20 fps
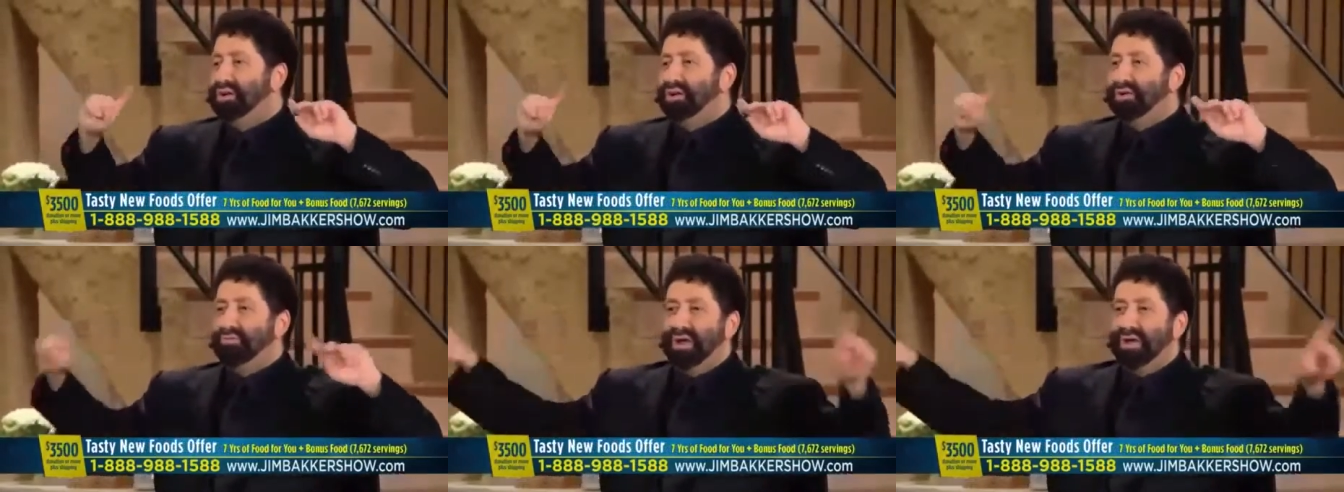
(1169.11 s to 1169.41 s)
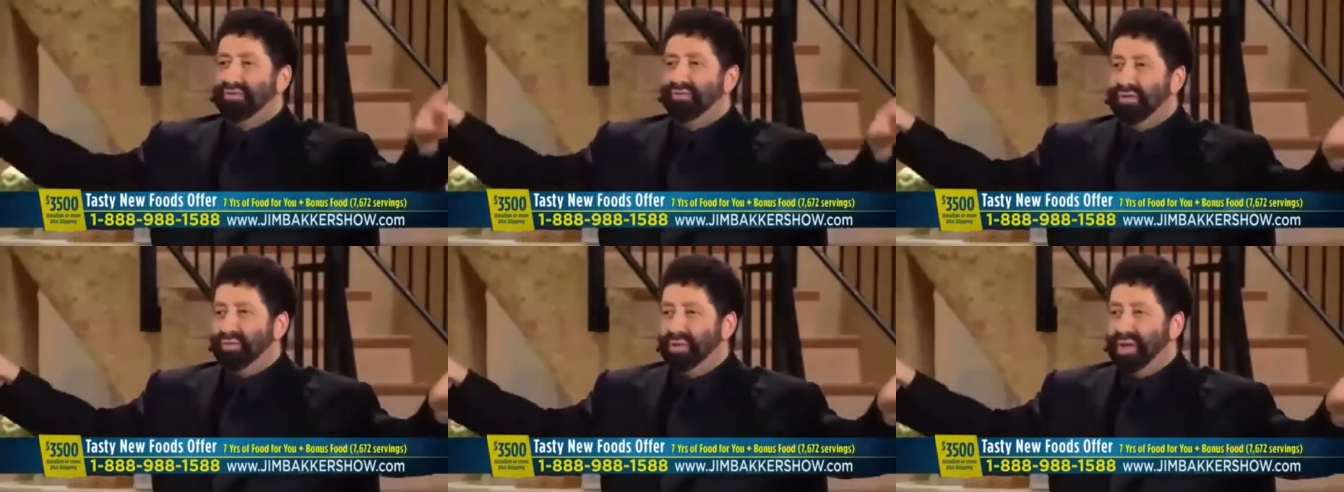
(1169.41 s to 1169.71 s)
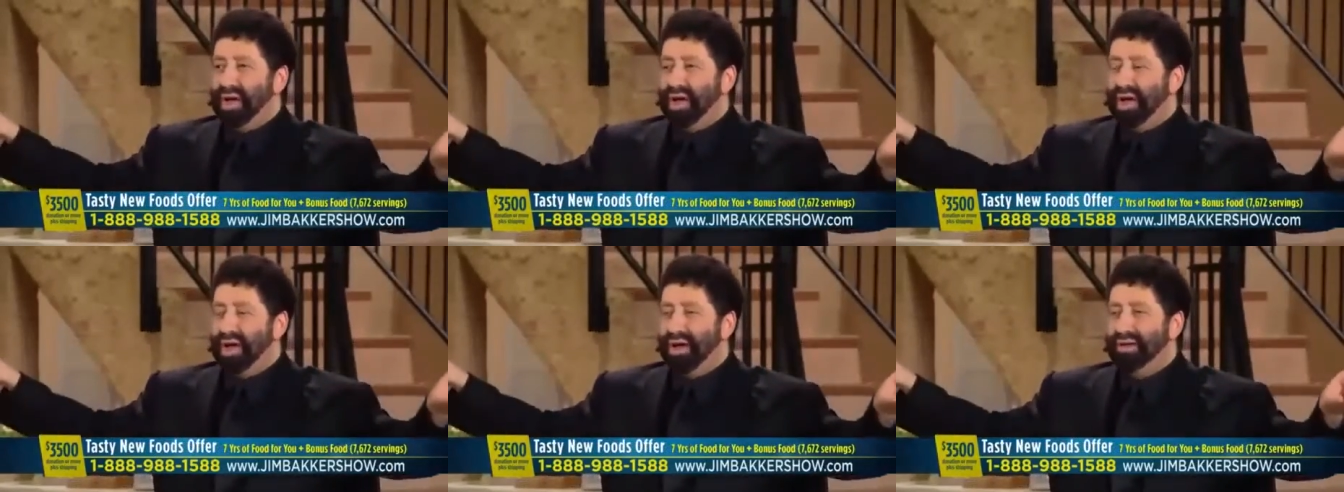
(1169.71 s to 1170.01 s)
turn away
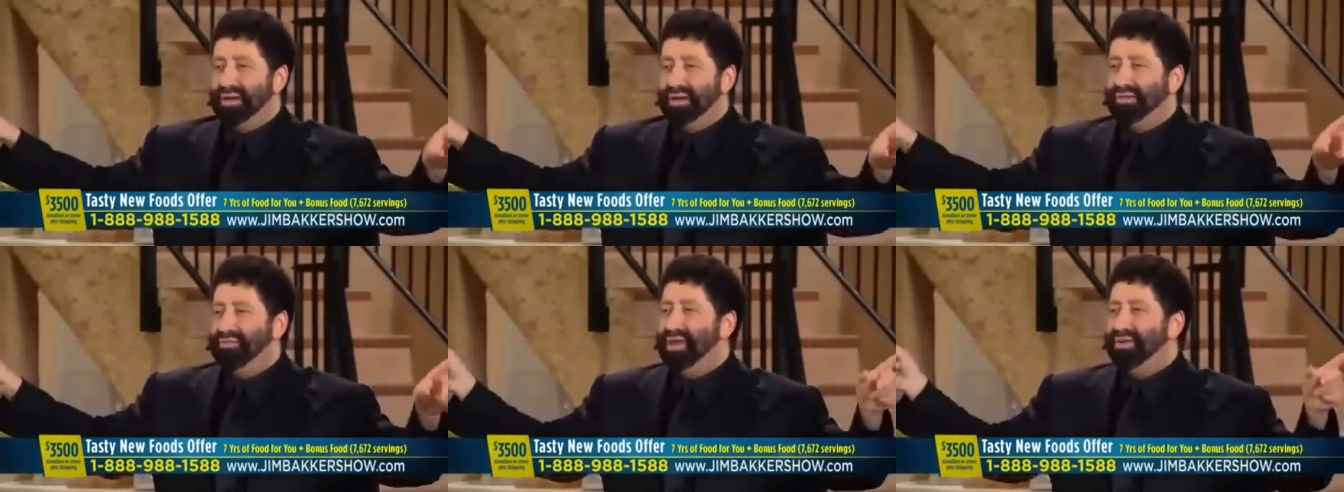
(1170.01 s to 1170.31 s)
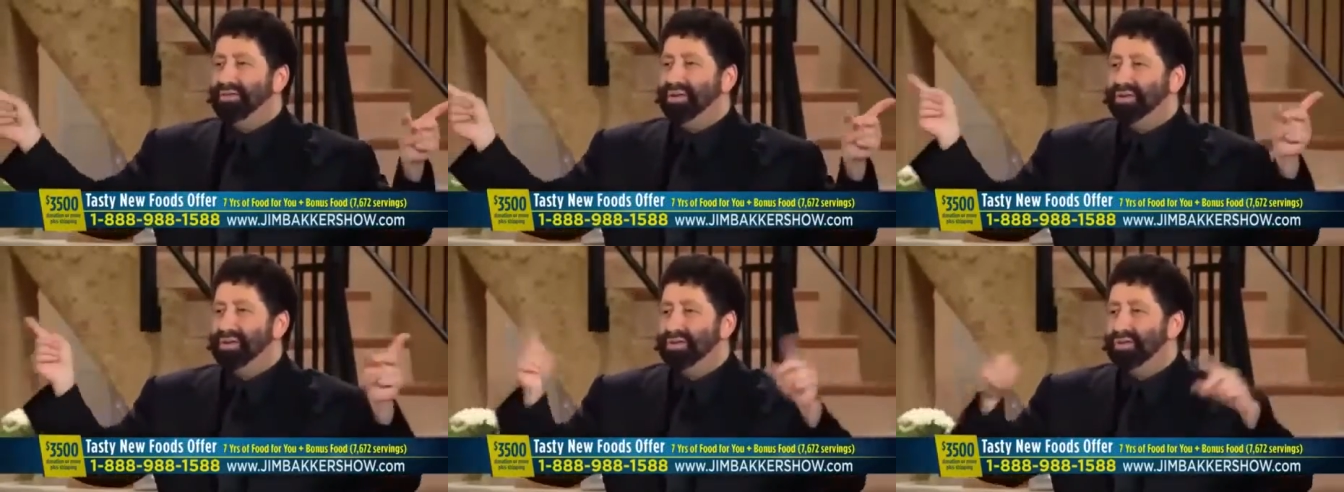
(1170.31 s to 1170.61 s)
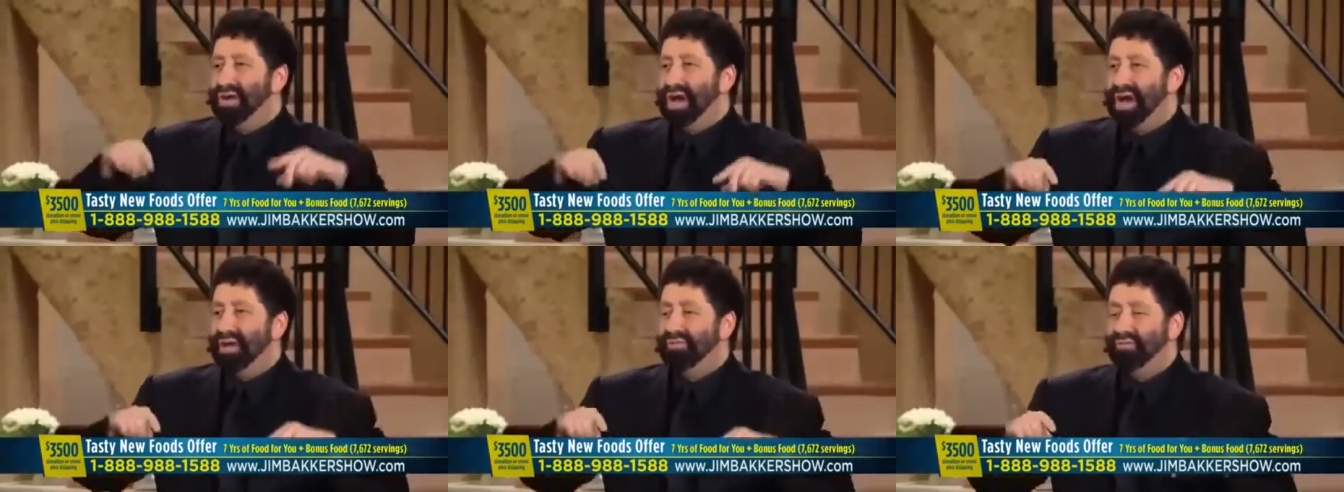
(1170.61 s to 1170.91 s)
from God. We
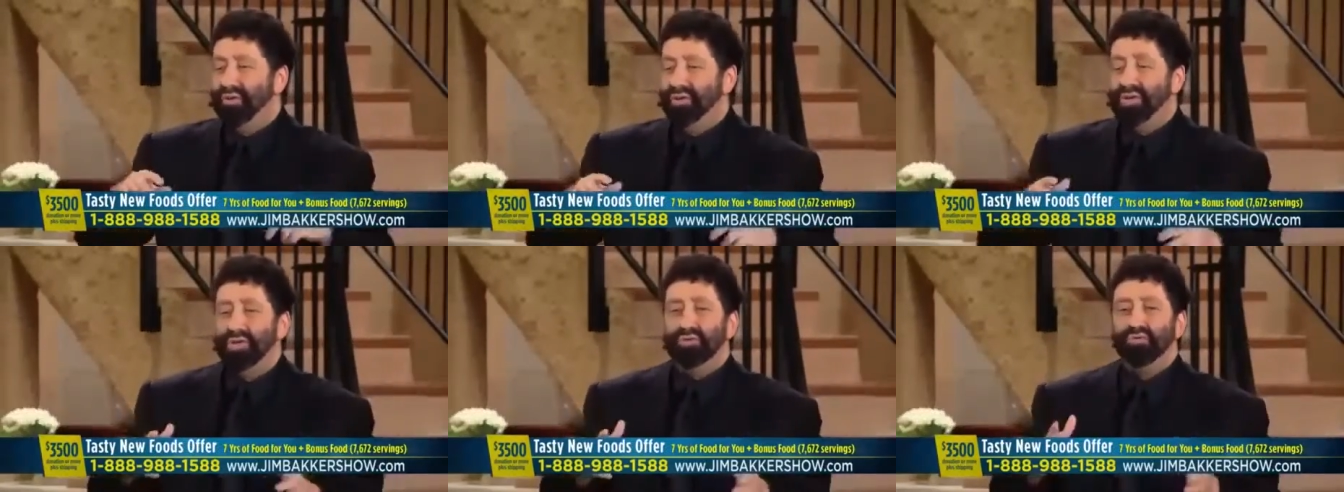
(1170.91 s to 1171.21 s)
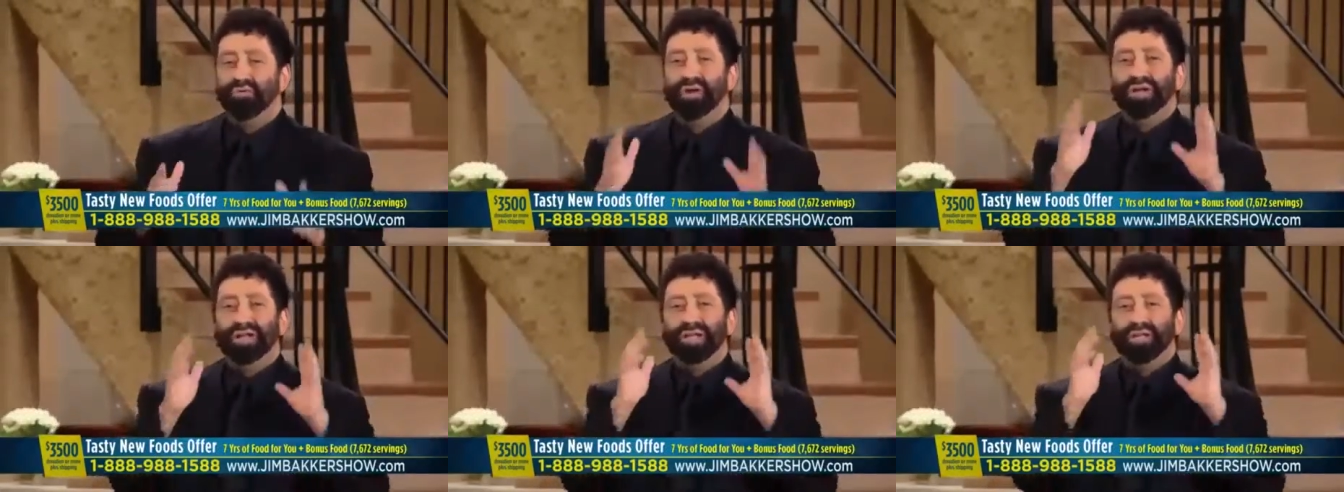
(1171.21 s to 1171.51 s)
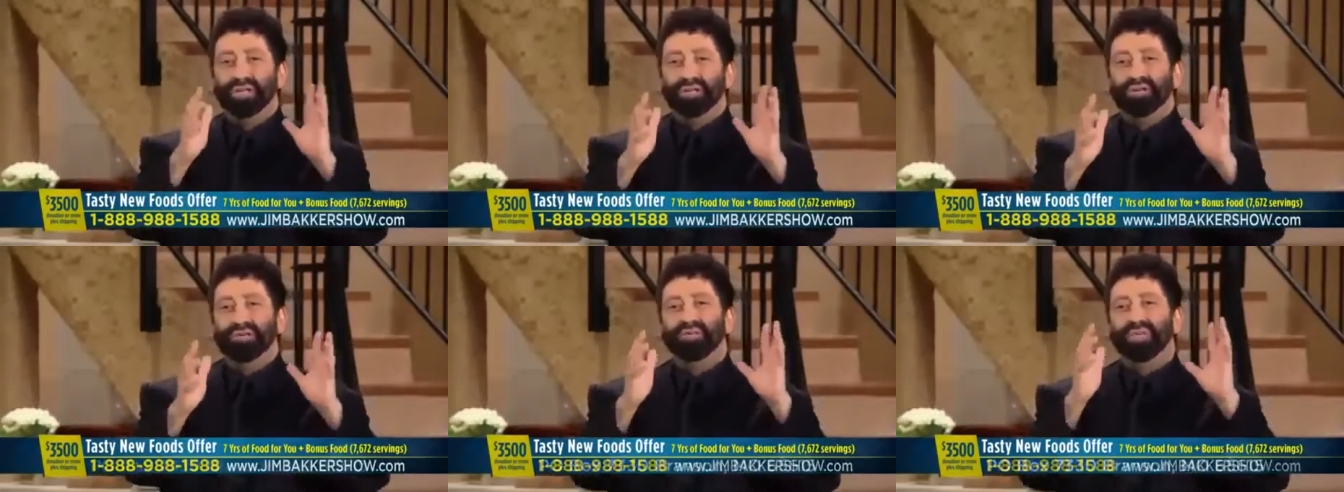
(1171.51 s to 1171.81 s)
have a new God for you.
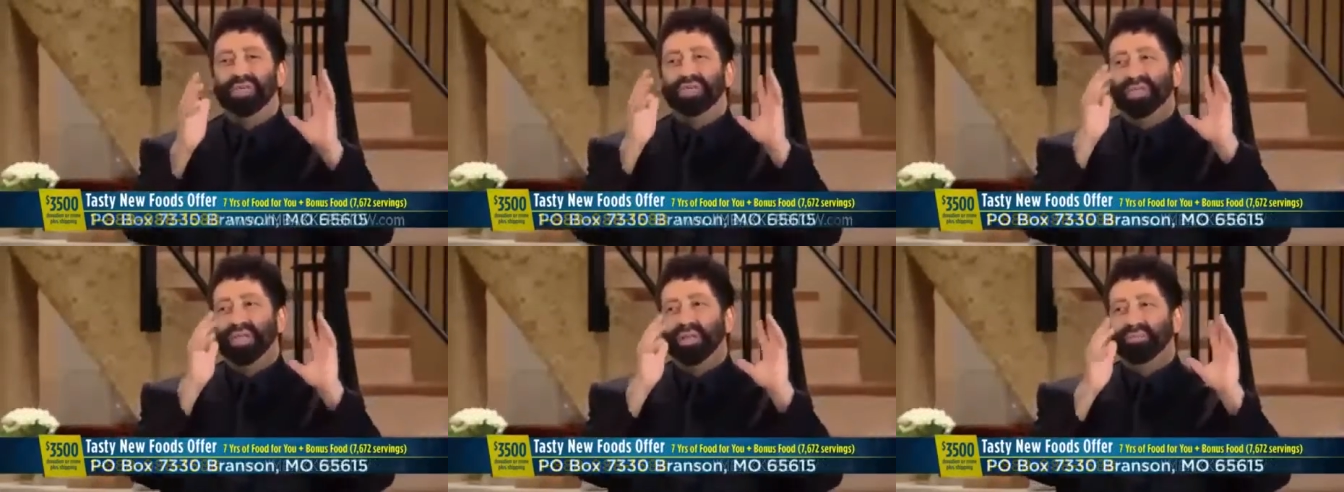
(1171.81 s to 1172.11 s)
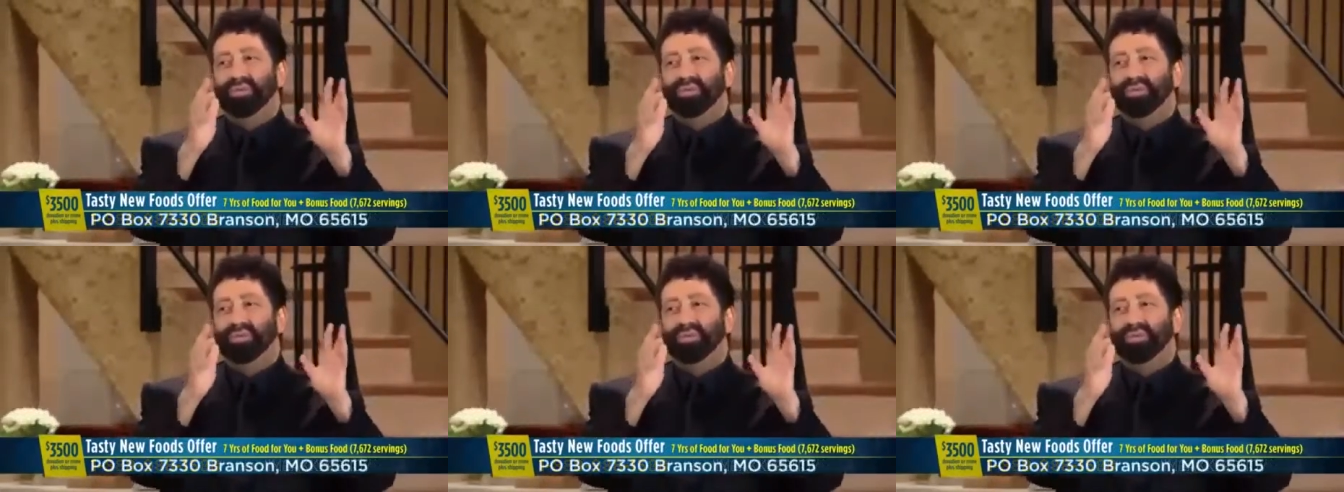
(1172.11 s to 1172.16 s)
What did he do?